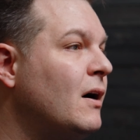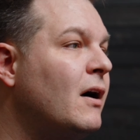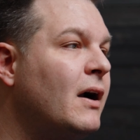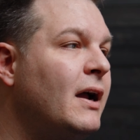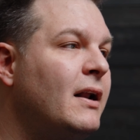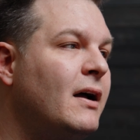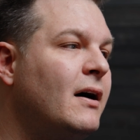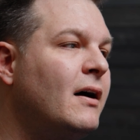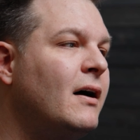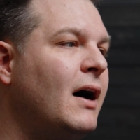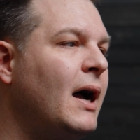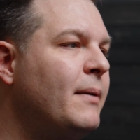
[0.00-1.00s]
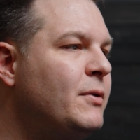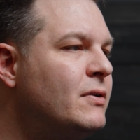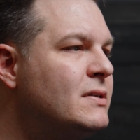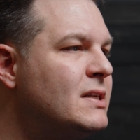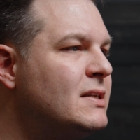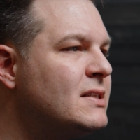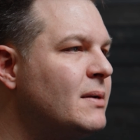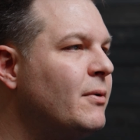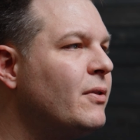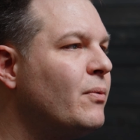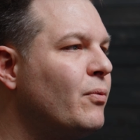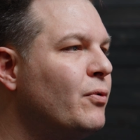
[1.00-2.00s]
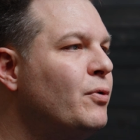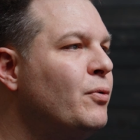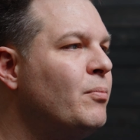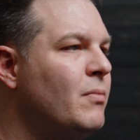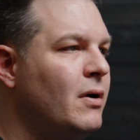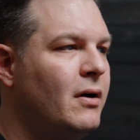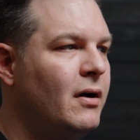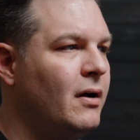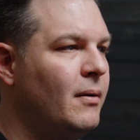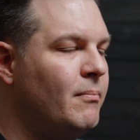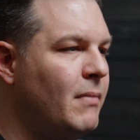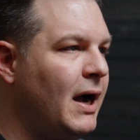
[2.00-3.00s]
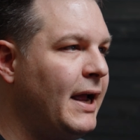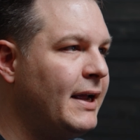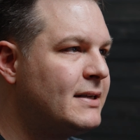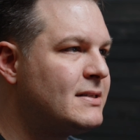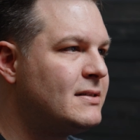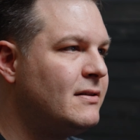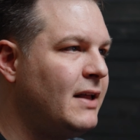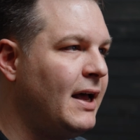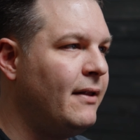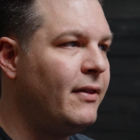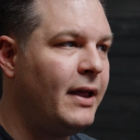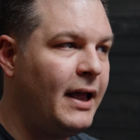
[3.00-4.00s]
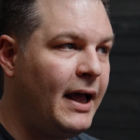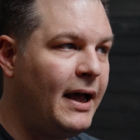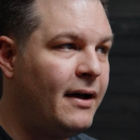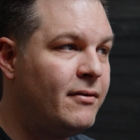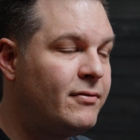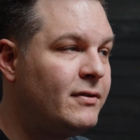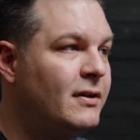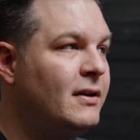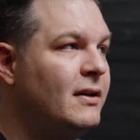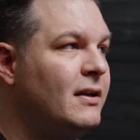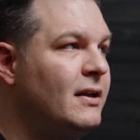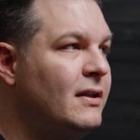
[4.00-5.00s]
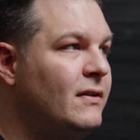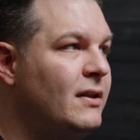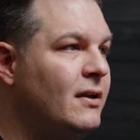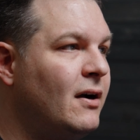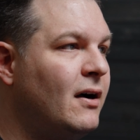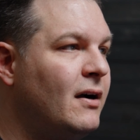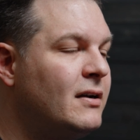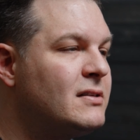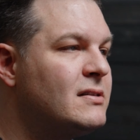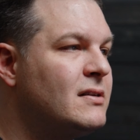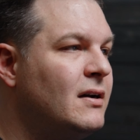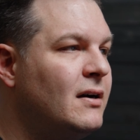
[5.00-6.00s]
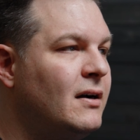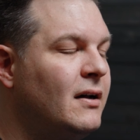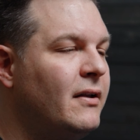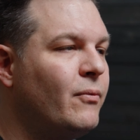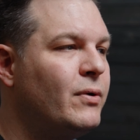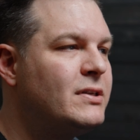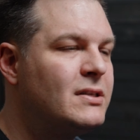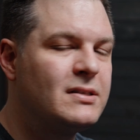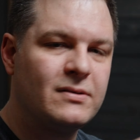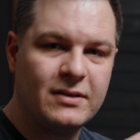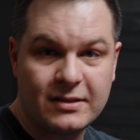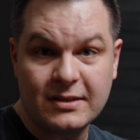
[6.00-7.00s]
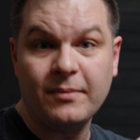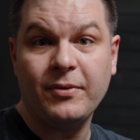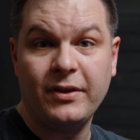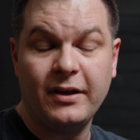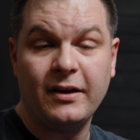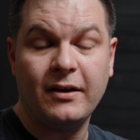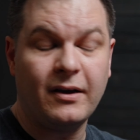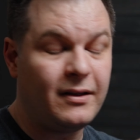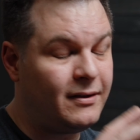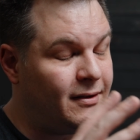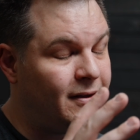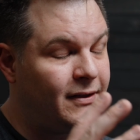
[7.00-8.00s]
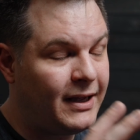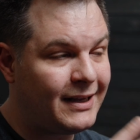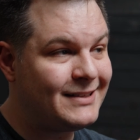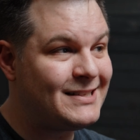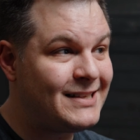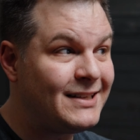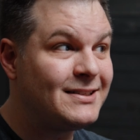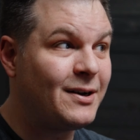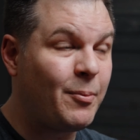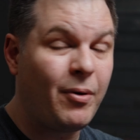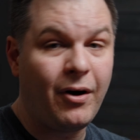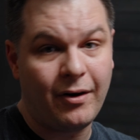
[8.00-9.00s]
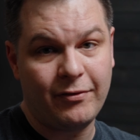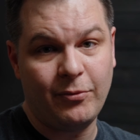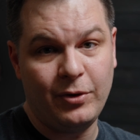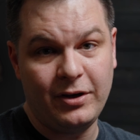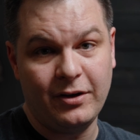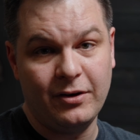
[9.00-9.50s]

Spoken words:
All right, I'm using some of the room mics that they have in the aux, which is something that sets it apart from what you